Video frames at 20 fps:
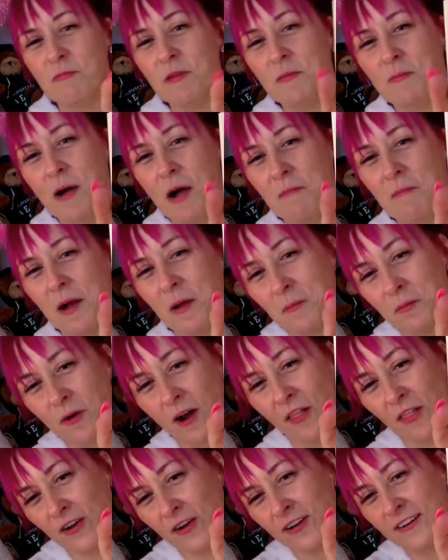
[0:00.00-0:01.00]
me by my
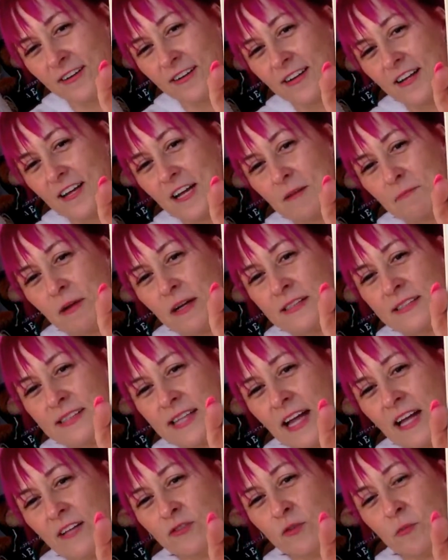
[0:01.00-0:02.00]
brother, by
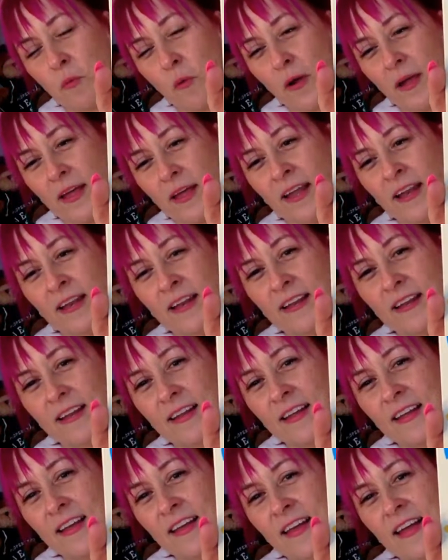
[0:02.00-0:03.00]
Sandra Boynton.
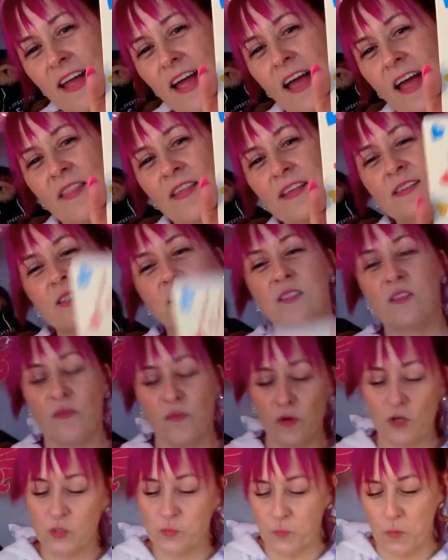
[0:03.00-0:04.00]
And this is the
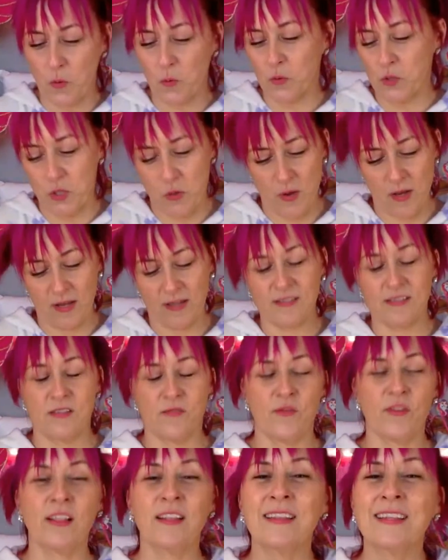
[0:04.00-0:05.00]
first book we're doing because
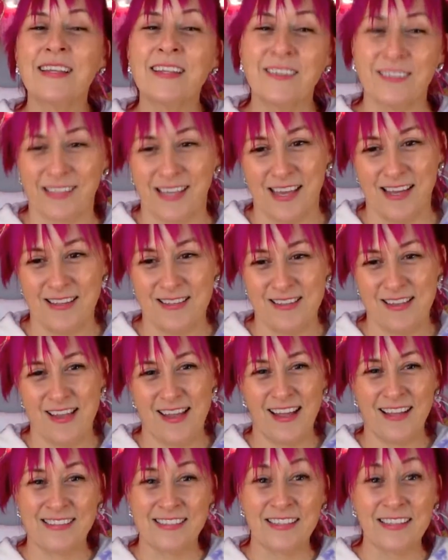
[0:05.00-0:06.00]
it's for the little kids.
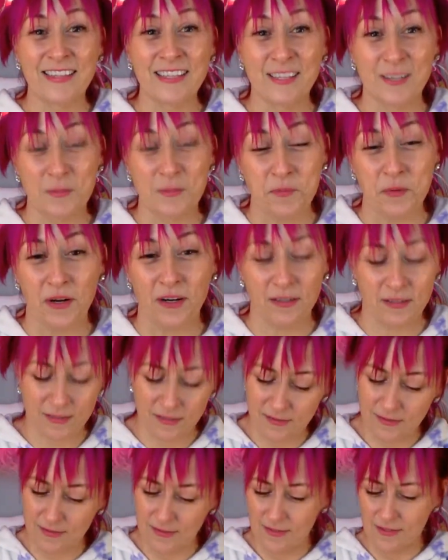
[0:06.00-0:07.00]
It's a little book.
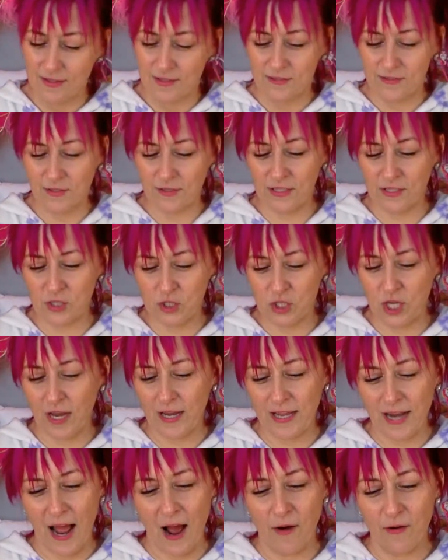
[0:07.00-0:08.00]
So let's
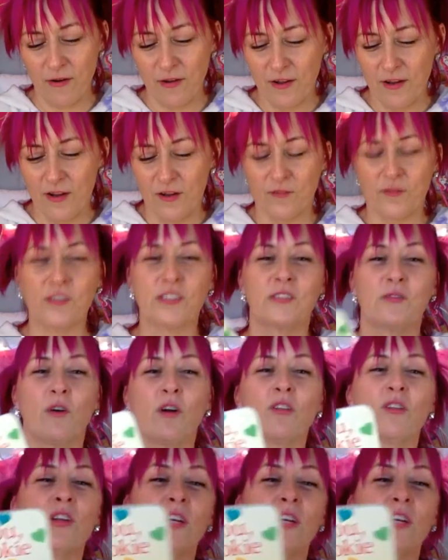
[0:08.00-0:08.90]
check it out. First of all,